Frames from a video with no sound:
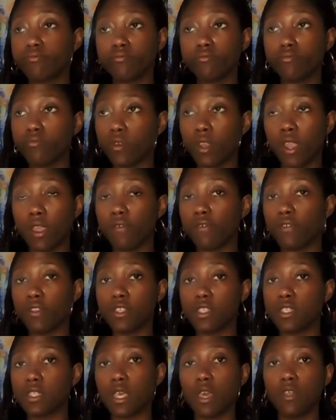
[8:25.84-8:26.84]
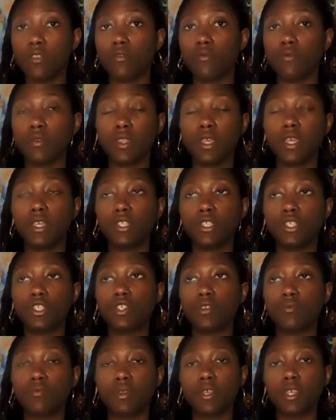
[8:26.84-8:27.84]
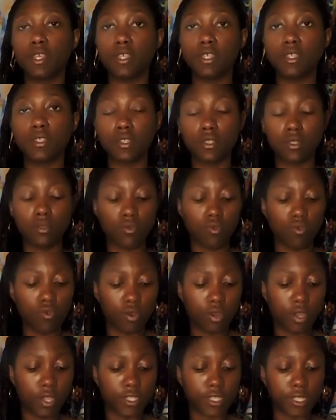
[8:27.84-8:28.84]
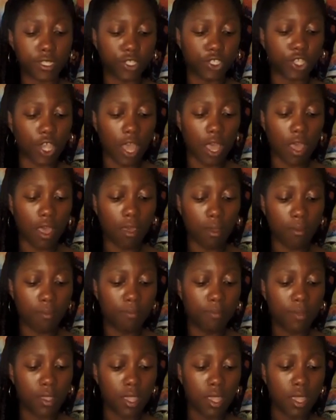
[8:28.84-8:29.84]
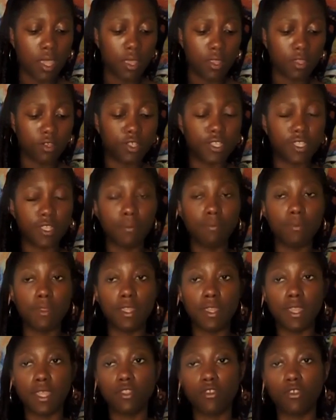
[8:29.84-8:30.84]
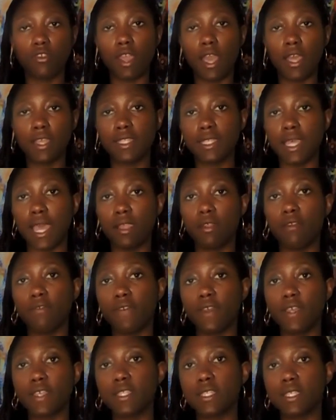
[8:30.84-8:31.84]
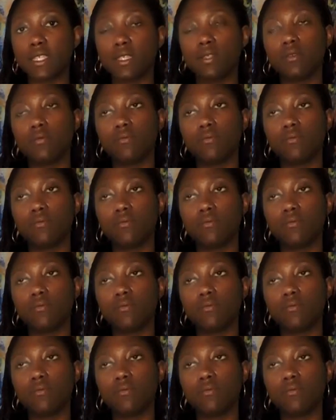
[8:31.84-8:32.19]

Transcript: whatever this other relationship is, or it's a job. There's something that they're not sacrificing,